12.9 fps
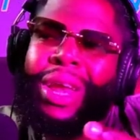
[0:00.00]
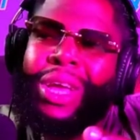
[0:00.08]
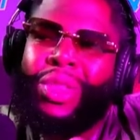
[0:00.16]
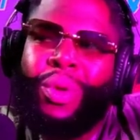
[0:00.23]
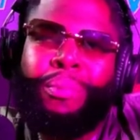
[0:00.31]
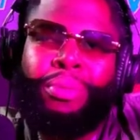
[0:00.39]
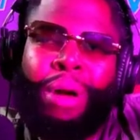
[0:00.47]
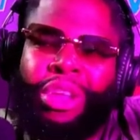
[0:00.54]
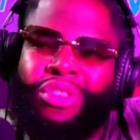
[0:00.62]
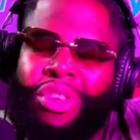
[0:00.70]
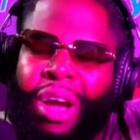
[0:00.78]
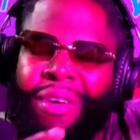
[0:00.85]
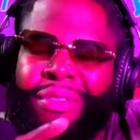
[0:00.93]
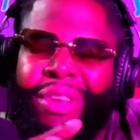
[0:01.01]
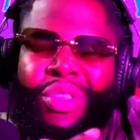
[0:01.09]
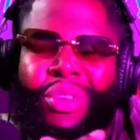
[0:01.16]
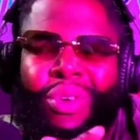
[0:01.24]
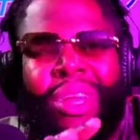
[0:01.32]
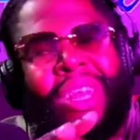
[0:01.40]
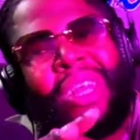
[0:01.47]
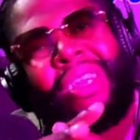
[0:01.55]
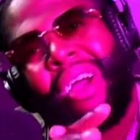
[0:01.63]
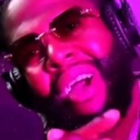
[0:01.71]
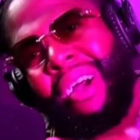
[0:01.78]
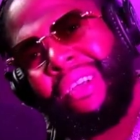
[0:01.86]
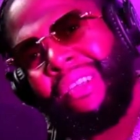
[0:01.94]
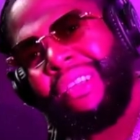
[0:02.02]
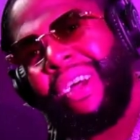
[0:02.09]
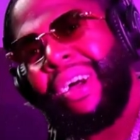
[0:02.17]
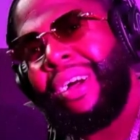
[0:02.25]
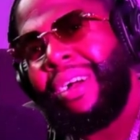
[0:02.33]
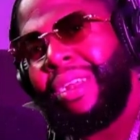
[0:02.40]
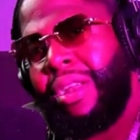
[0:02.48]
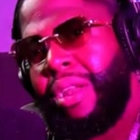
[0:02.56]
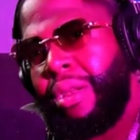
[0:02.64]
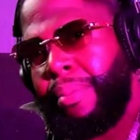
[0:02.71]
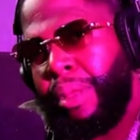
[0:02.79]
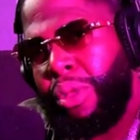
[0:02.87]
I would like to branch off into a little dancehall,